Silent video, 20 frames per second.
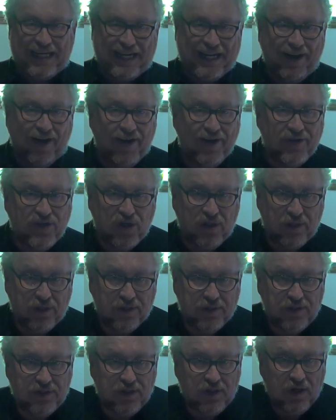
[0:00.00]

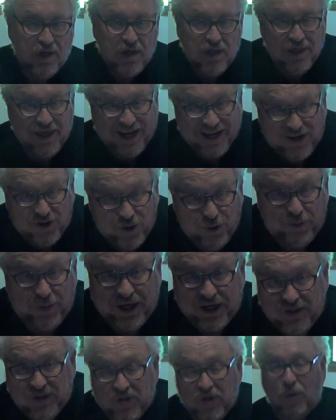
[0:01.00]
gardens that could
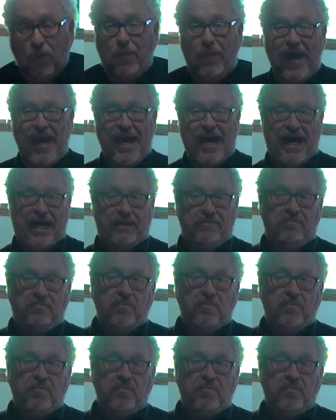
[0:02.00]
be so bad?